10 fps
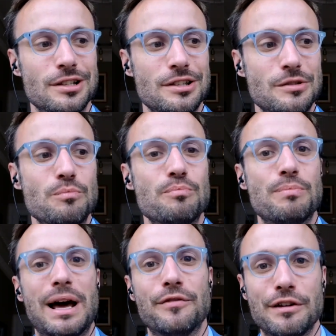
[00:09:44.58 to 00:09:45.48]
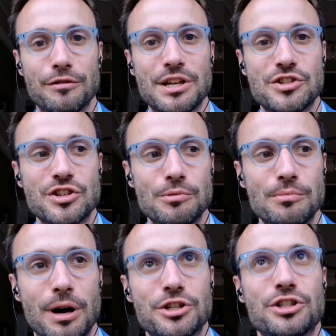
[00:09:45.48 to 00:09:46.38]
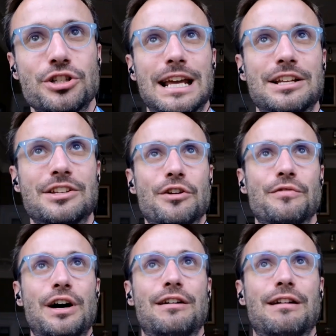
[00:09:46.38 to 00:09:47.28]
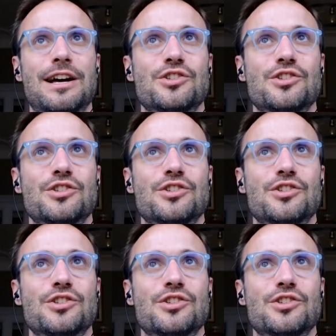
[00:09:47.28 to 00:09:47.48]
benefit from this so much, insofar as